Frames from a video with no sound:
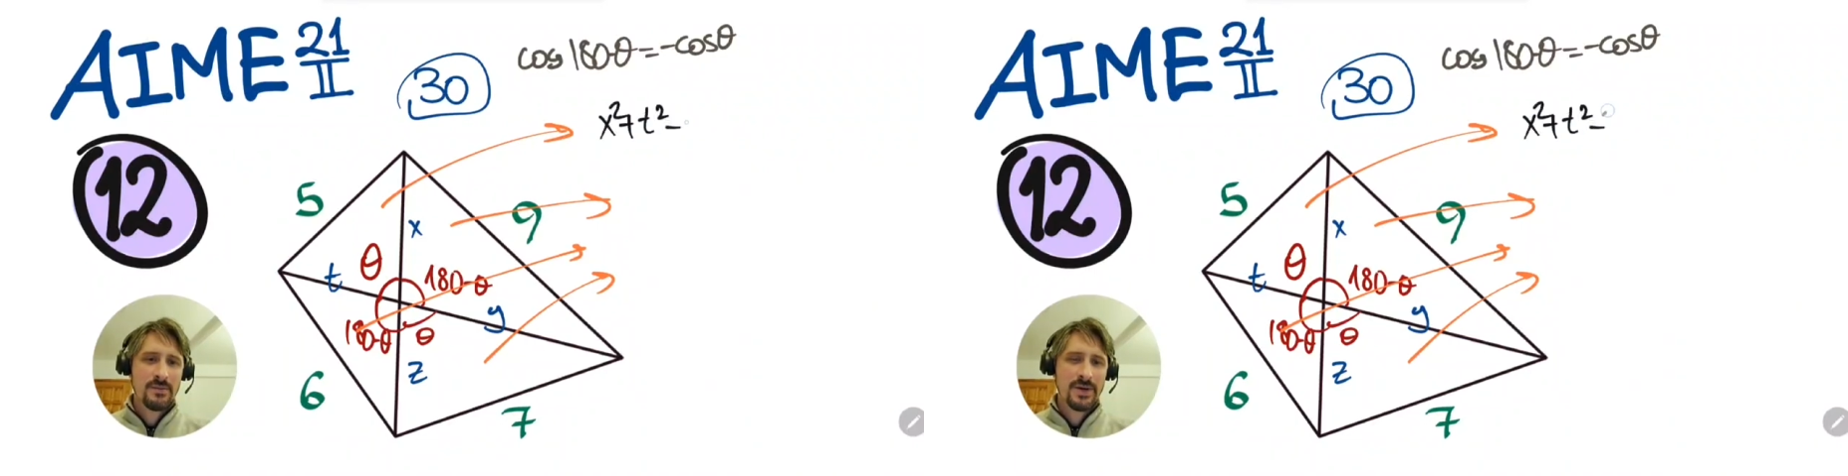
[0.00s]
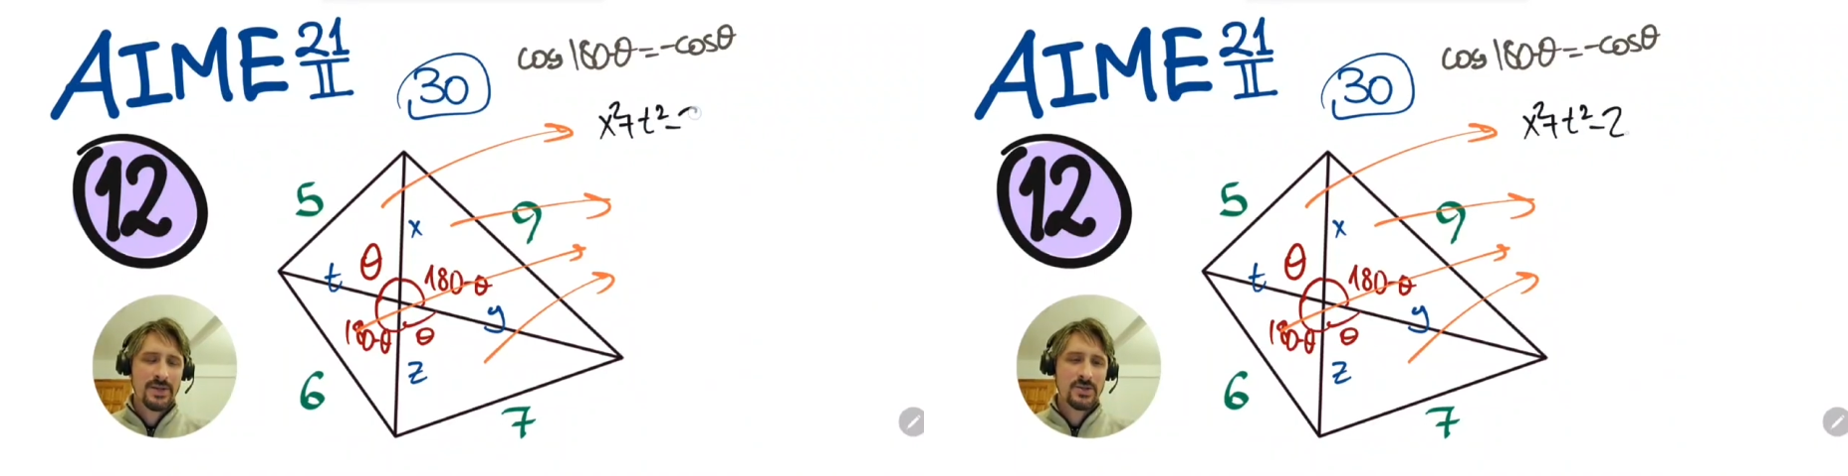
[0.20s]

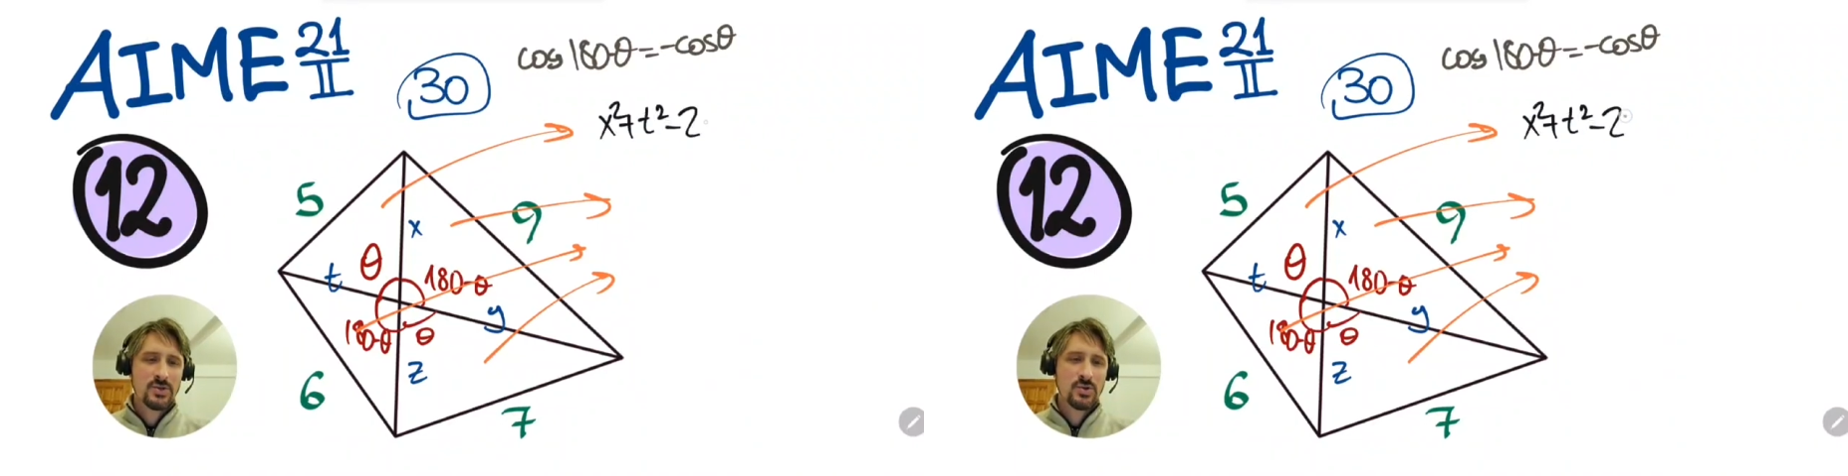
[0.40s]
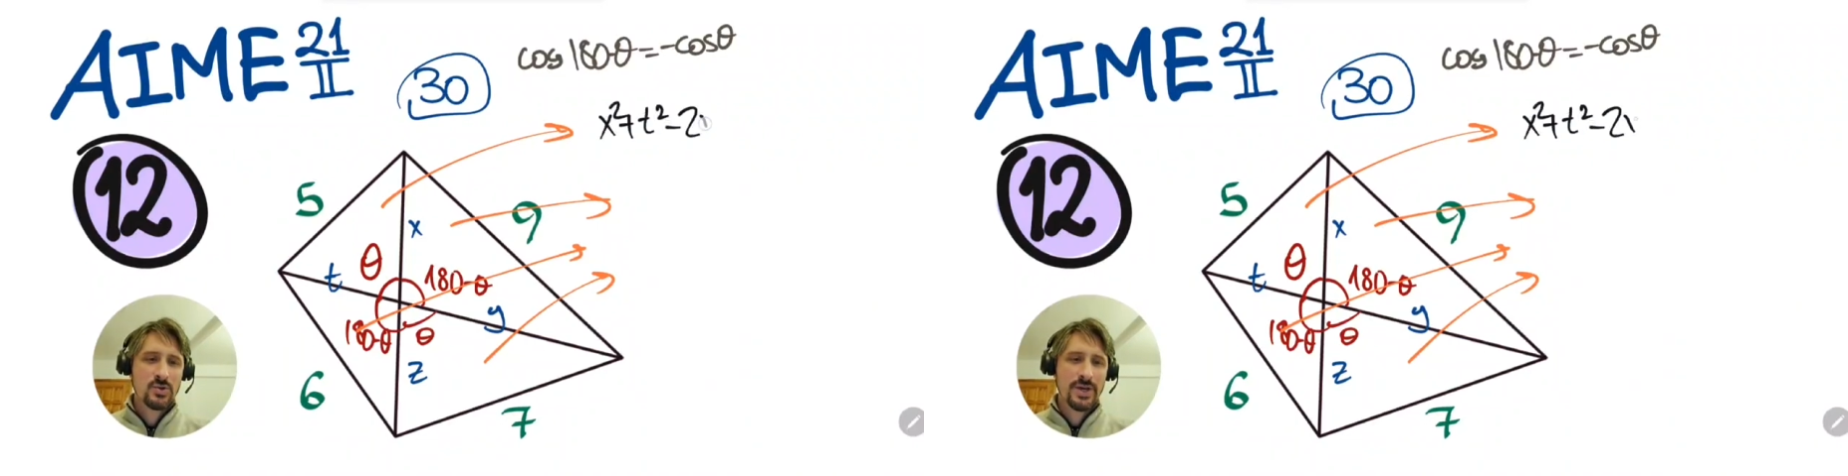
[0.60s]
minus
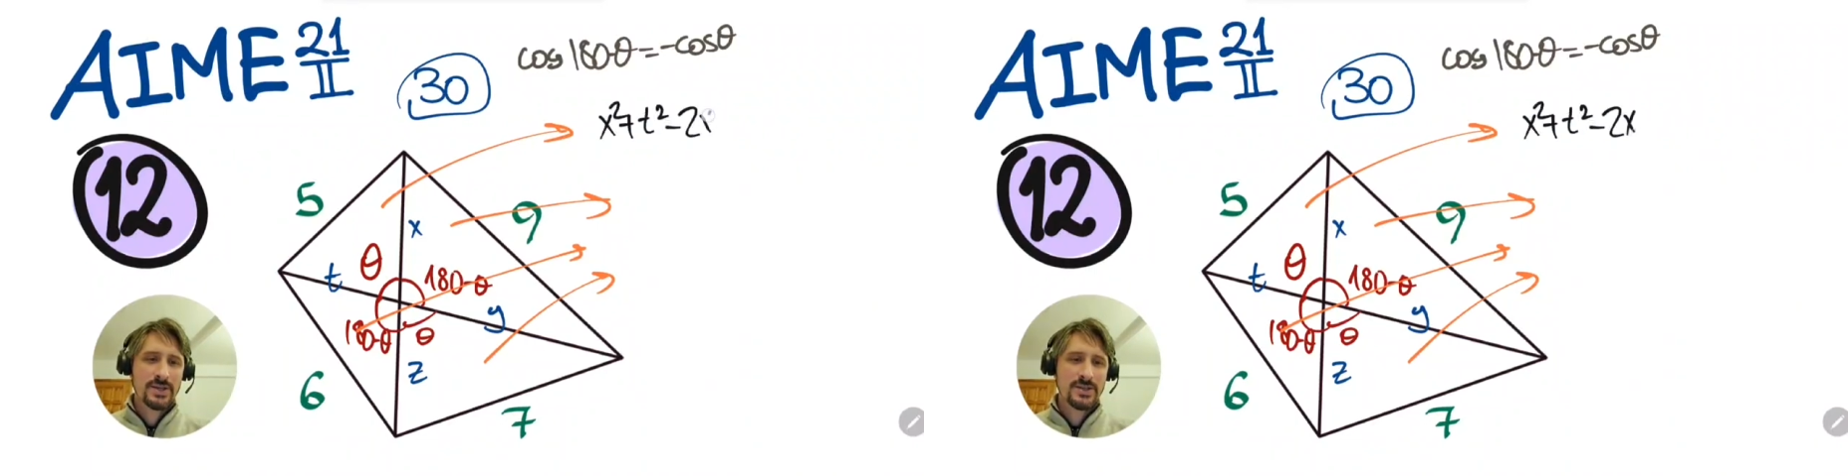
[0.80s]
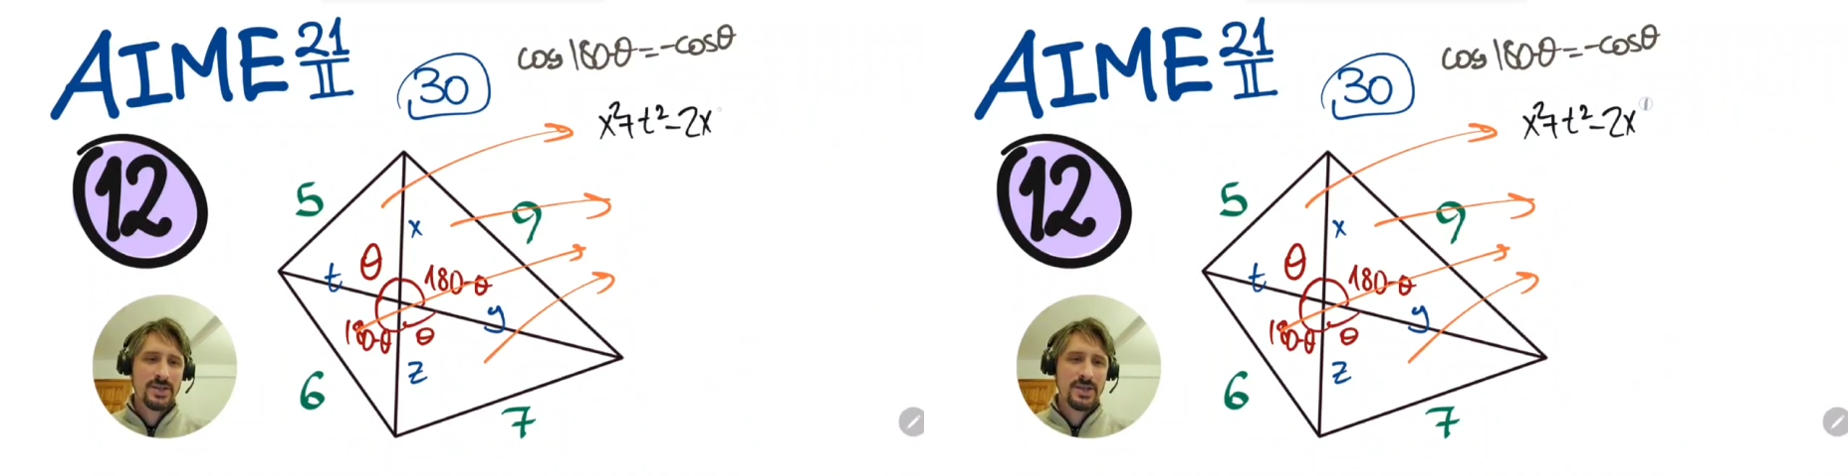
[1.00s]

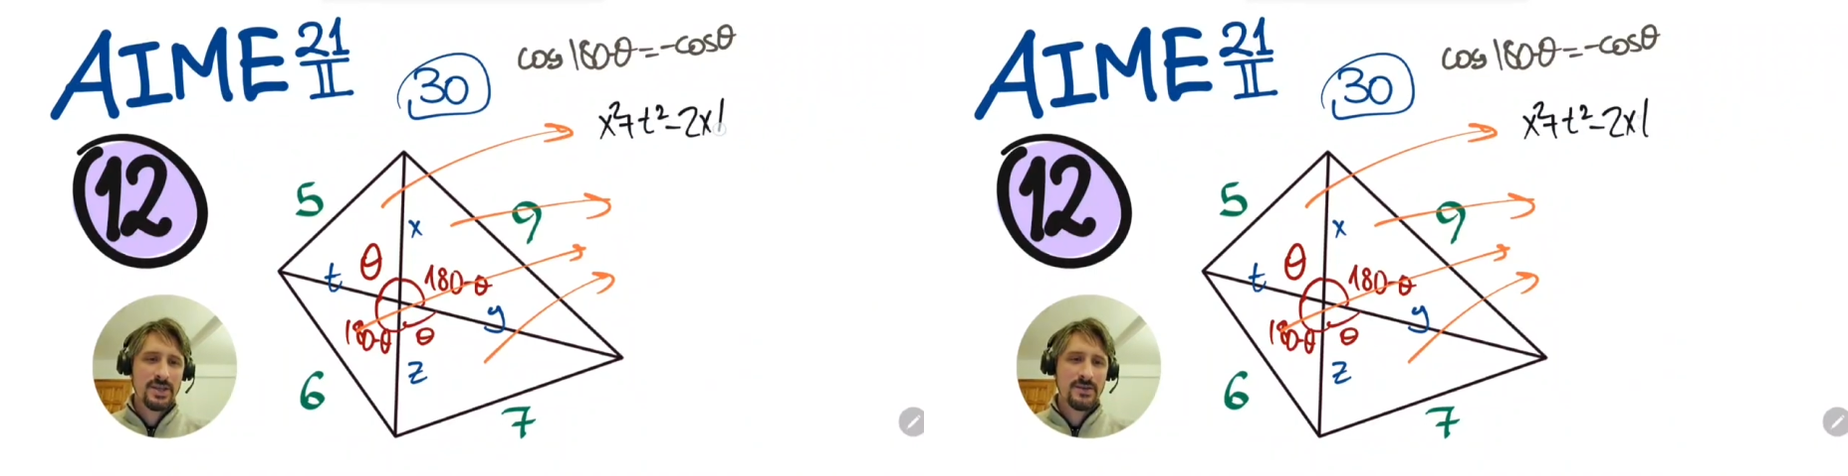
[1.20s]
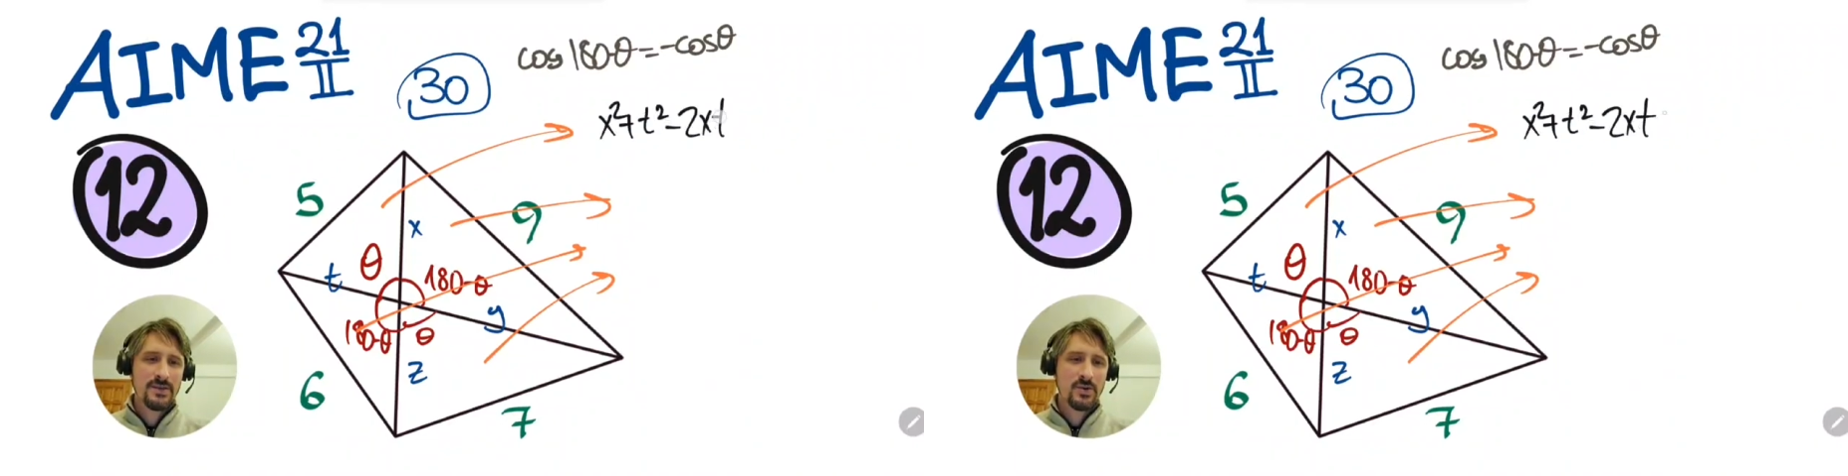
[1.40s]

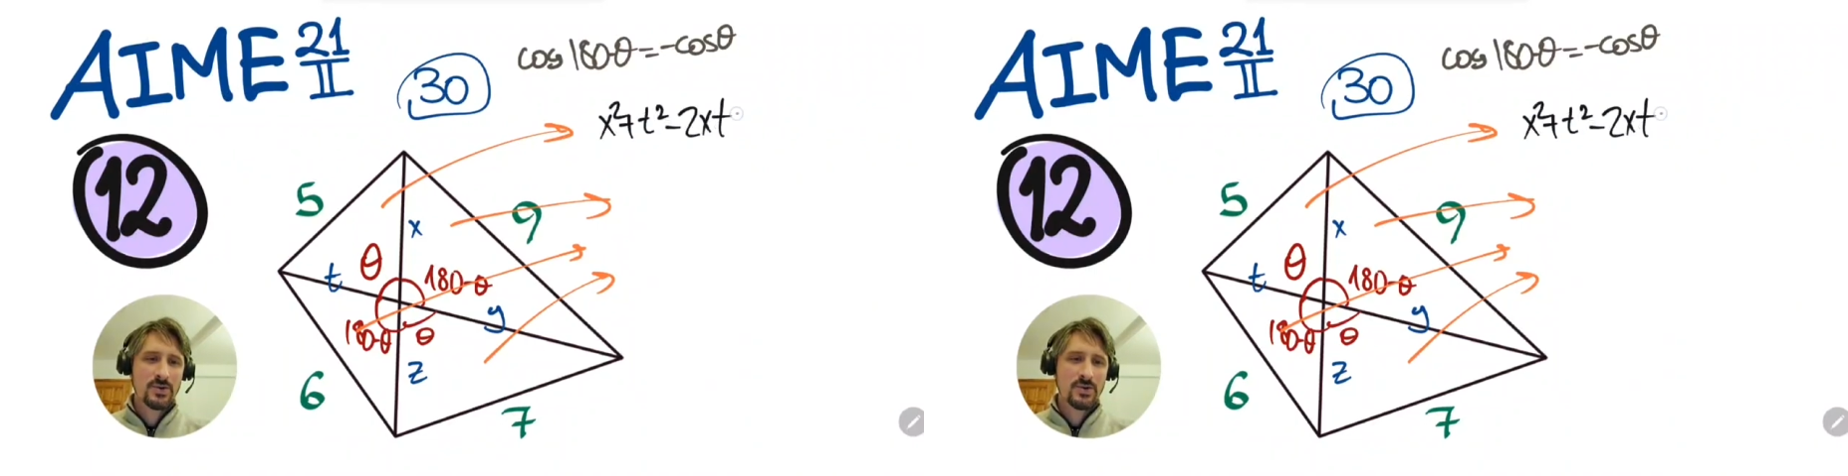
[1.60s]
2xt